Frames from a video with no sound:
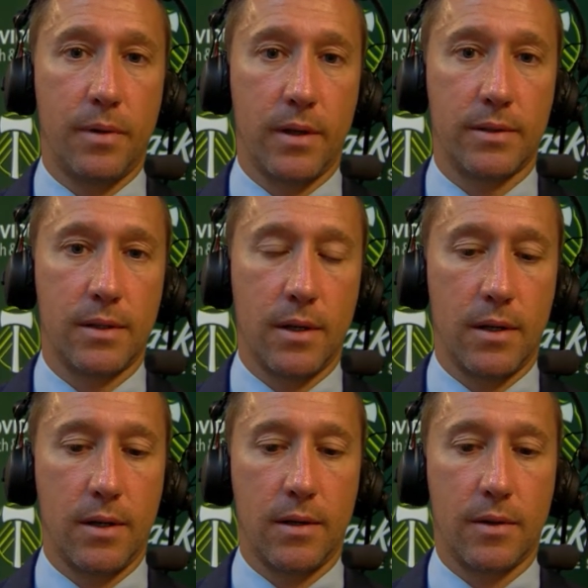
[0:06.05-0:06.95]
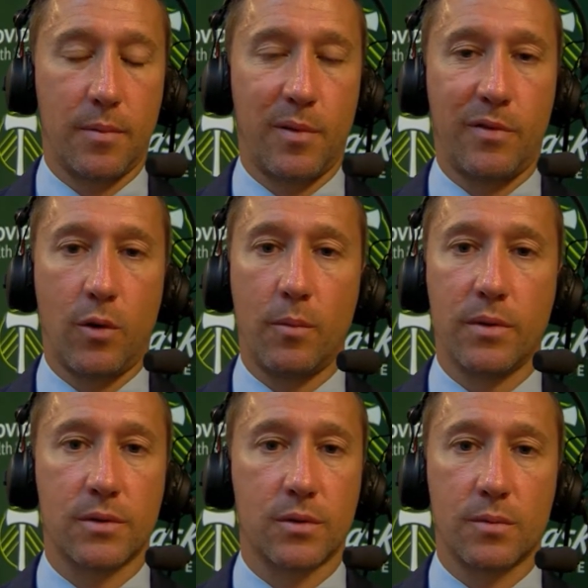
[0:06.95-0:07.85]
but uh, the
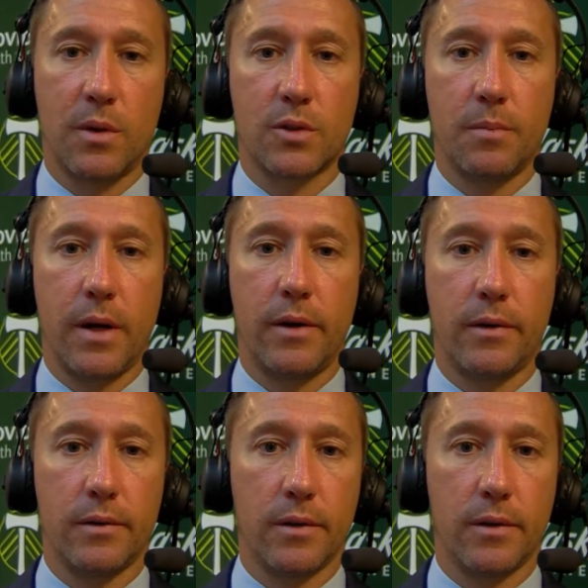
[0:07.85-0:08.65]
performance was much better.